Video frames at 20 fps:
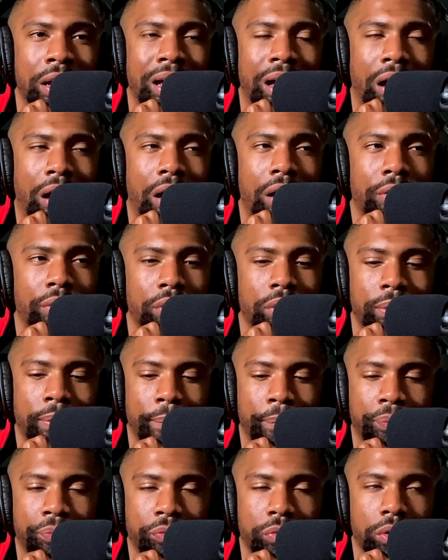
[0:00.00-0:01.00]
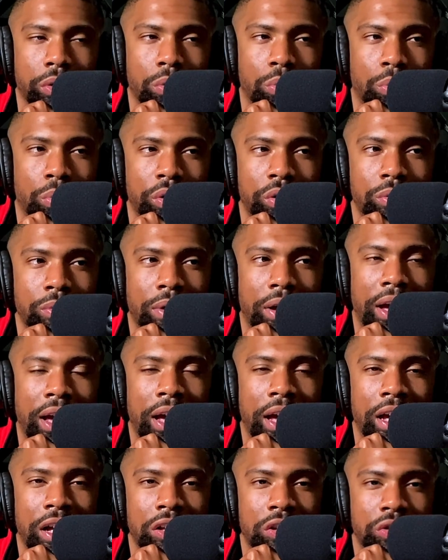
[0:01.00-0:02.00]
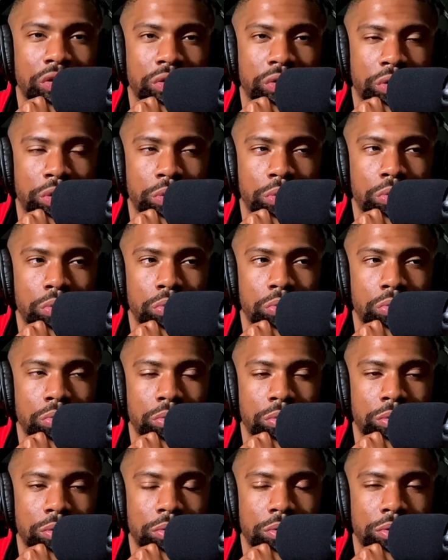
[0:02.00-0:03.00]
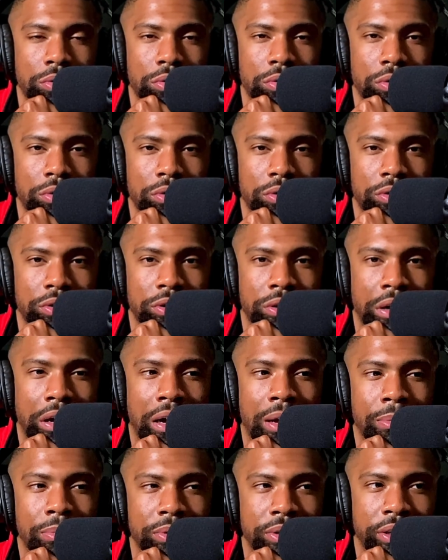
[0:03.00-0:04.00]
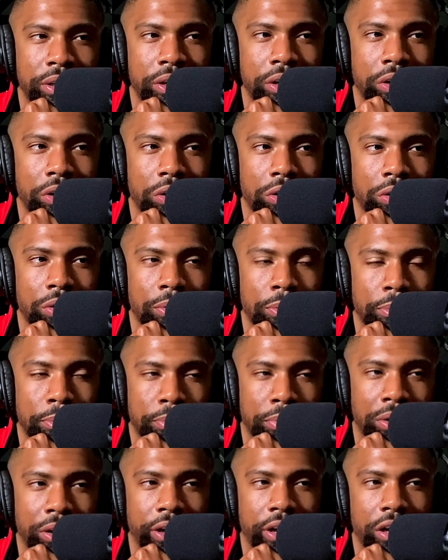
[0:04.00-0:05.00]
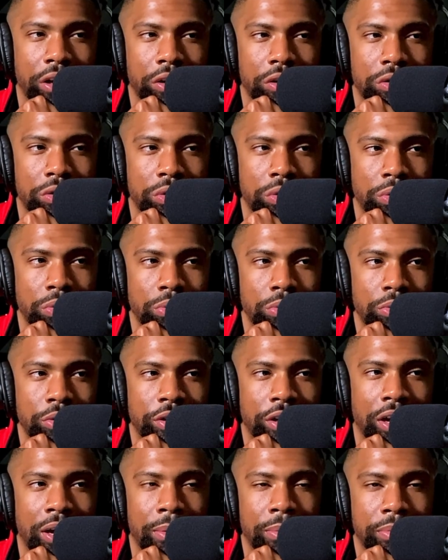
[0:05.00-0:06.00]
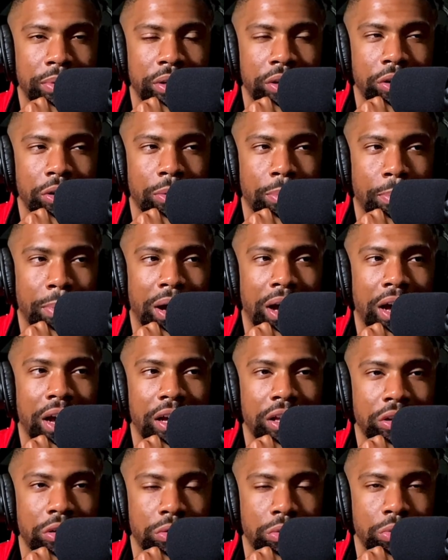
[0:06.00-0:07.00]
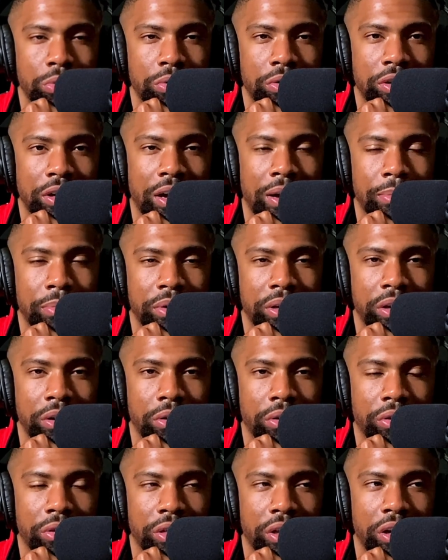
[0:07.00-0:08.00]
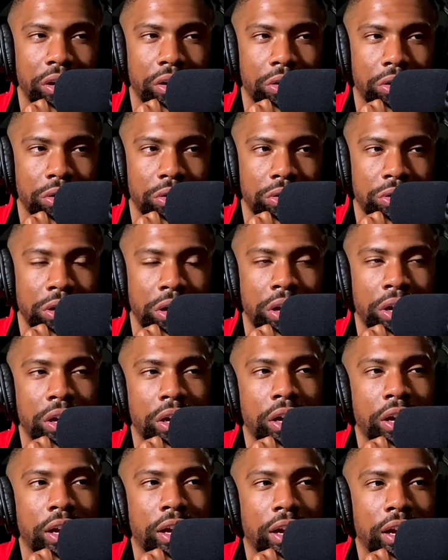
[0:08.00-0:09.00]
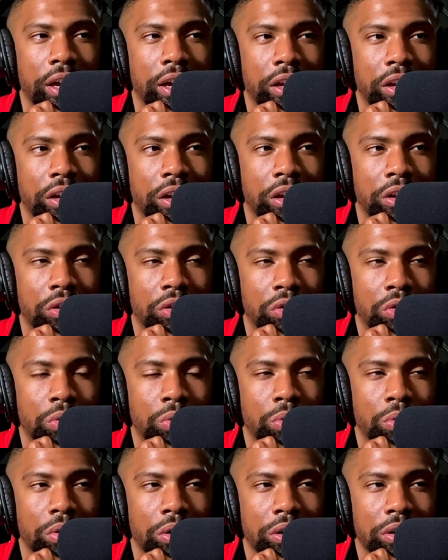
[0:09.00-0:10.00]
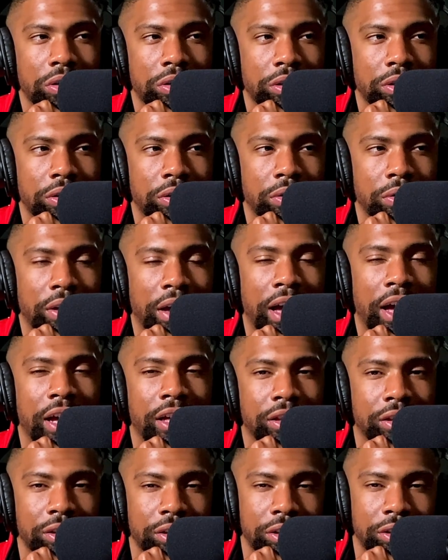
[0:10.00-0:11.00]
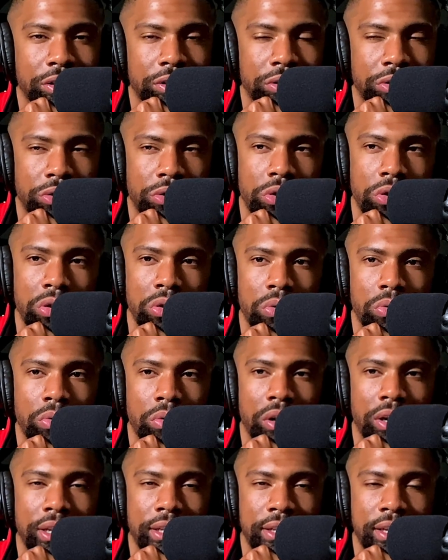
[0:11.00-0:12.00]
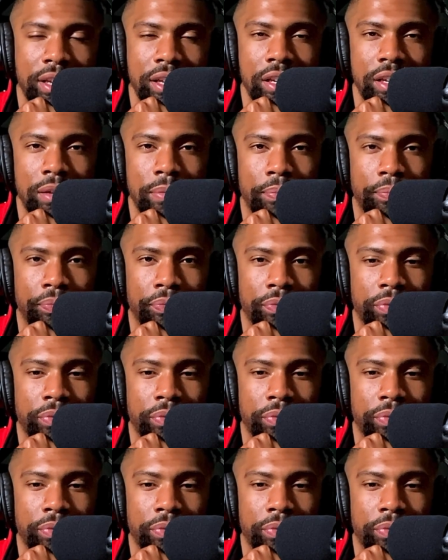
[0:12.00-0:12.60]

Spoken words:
However, when you add two top-tier players, two top-tier minds, two top-tier thinkers and doers and athletes to a team,